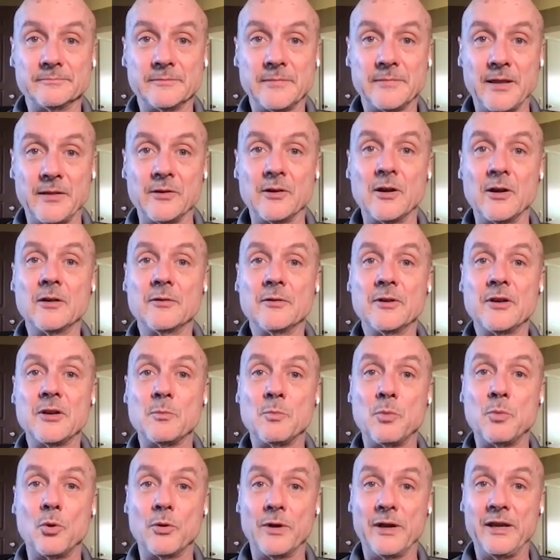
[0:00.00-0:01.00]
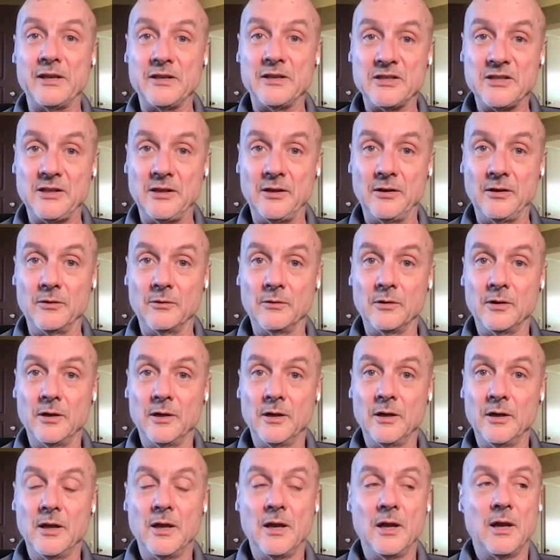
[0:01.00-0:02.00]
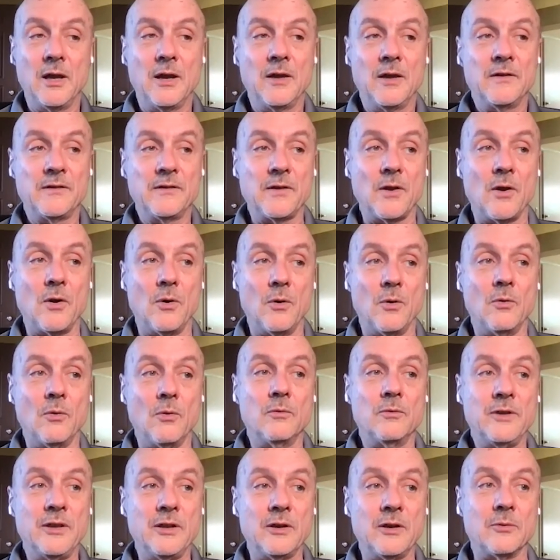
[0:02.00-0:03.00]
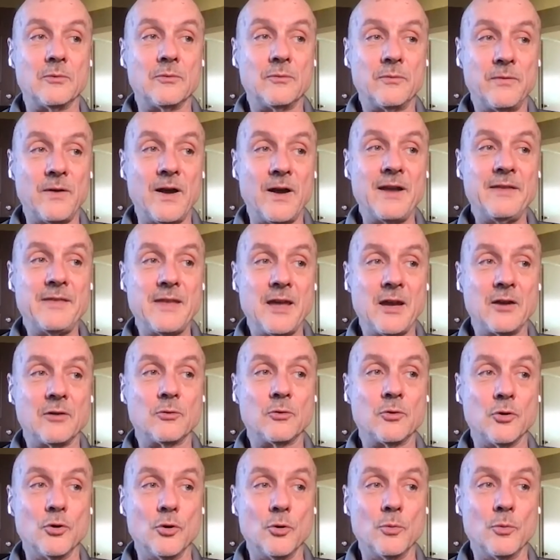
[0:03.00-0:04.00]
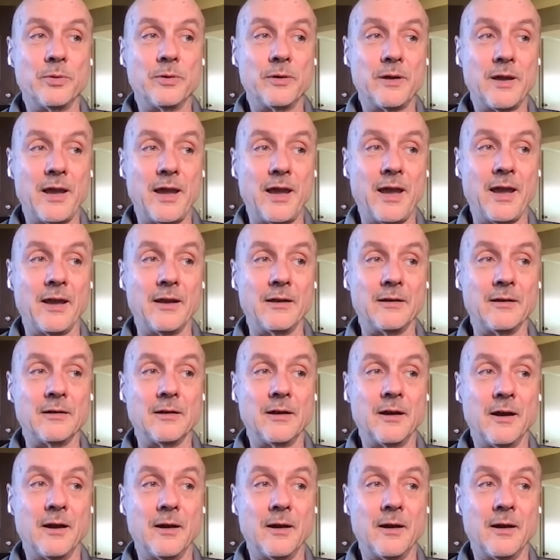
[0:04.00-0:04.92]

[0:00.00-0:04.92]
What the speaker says: And they're hungry to pour into you. Yeah. So, find that group and